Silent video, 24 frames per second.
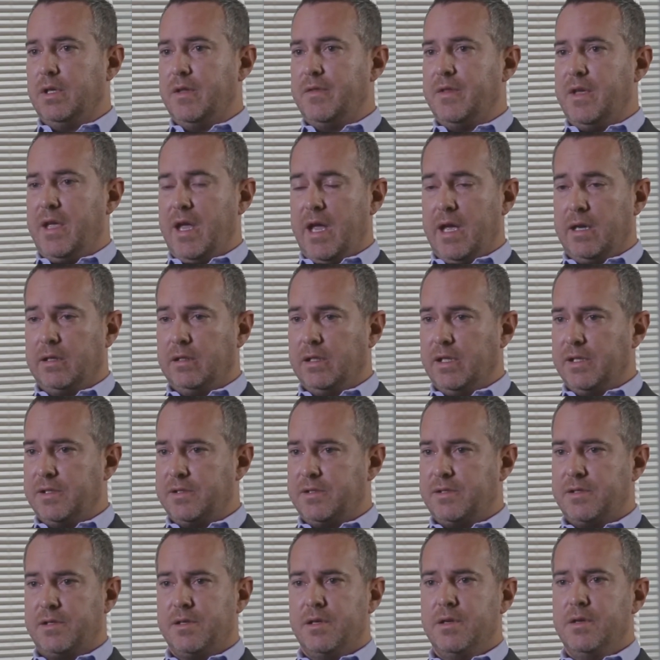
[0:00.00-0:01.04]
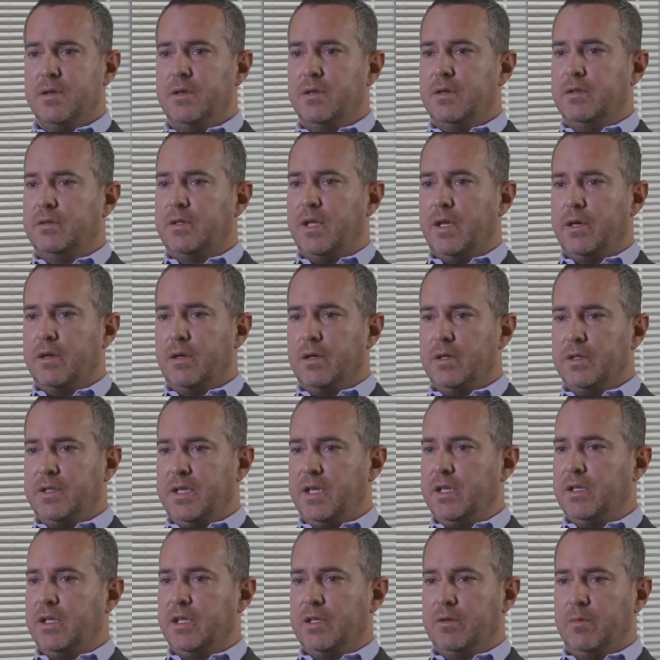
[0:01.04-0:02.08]
and the analysts that are
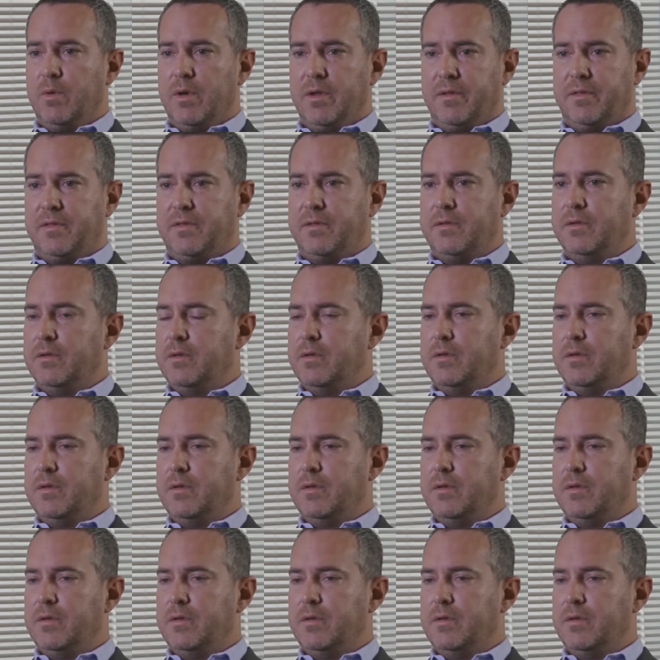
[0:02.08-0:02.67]
dealing with